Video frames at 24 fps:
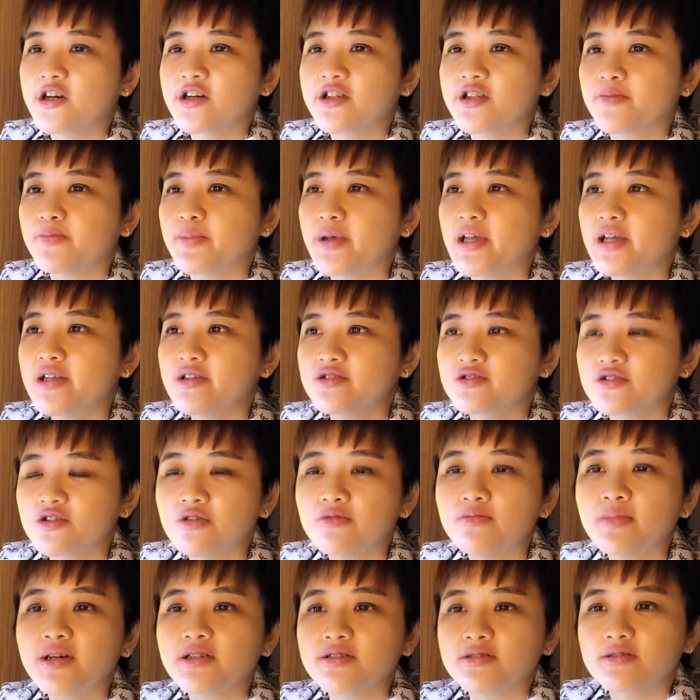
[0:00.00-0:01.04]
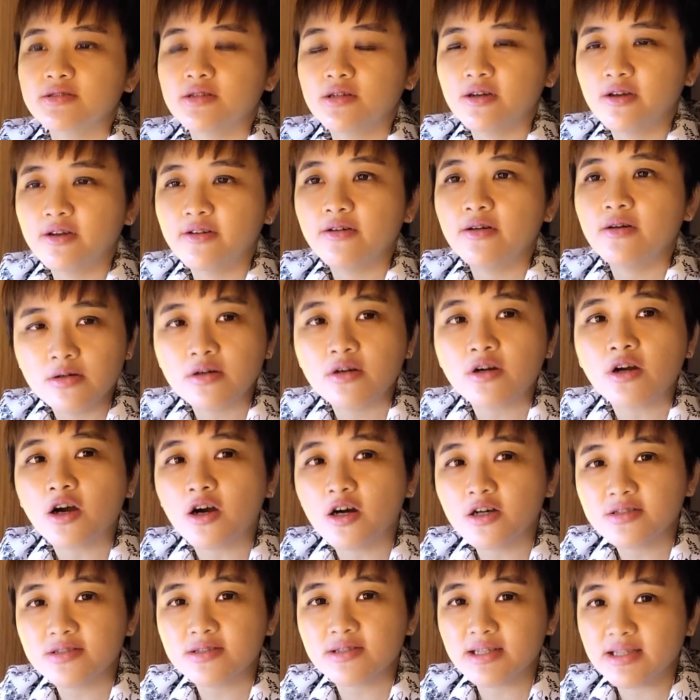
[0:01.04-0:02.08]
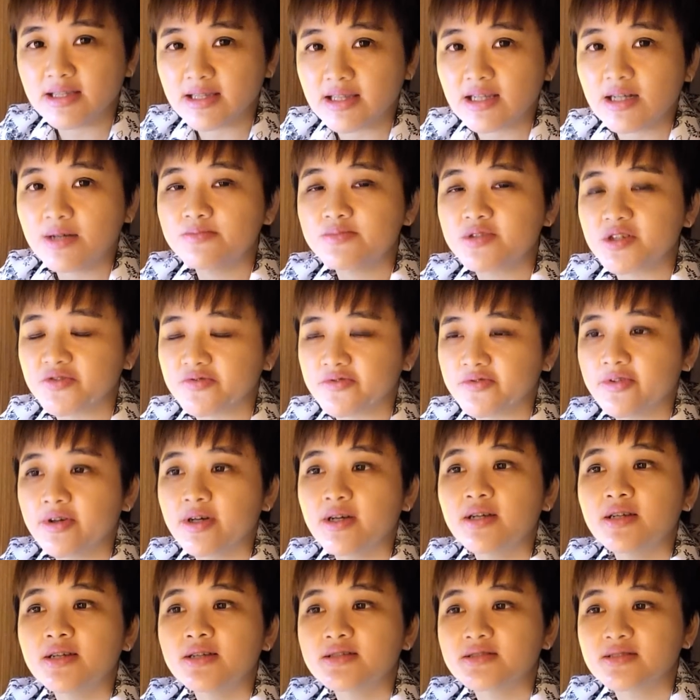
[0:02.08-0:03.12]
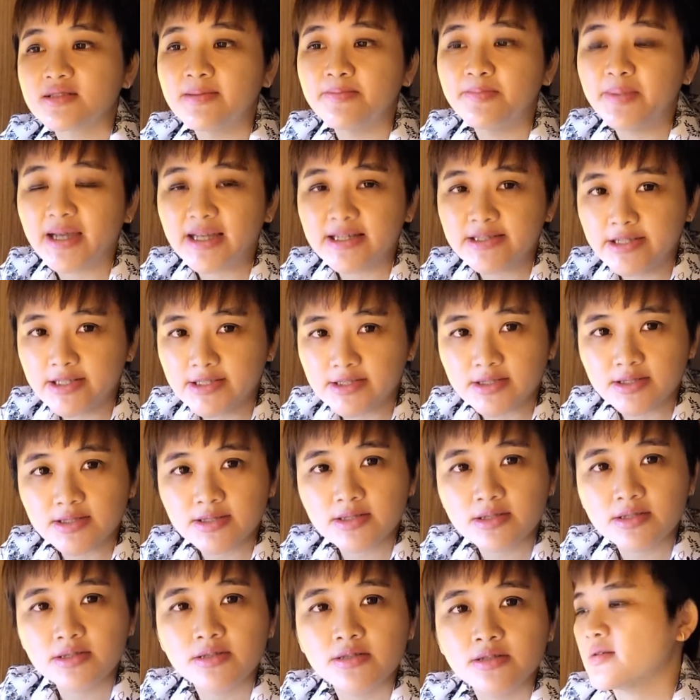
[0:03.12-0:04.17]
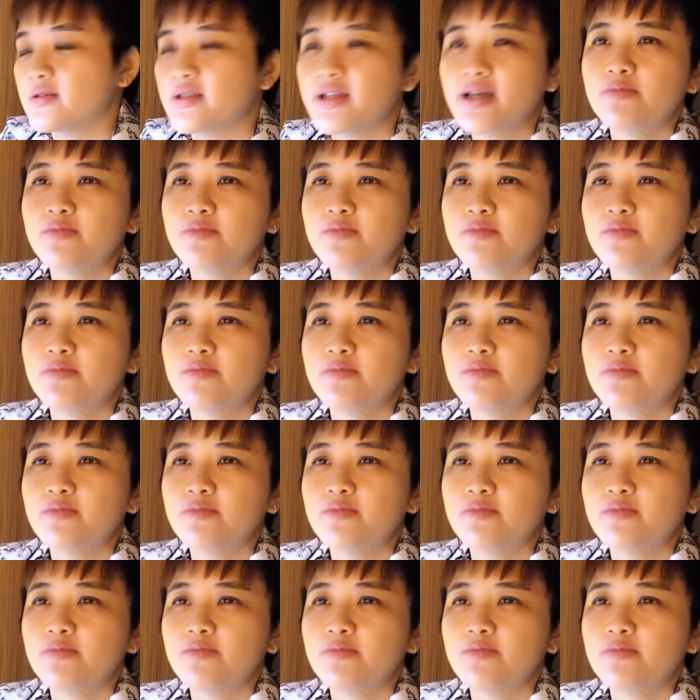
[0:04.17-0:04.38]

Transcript: you're gonna pay so much cost in terms of slippages.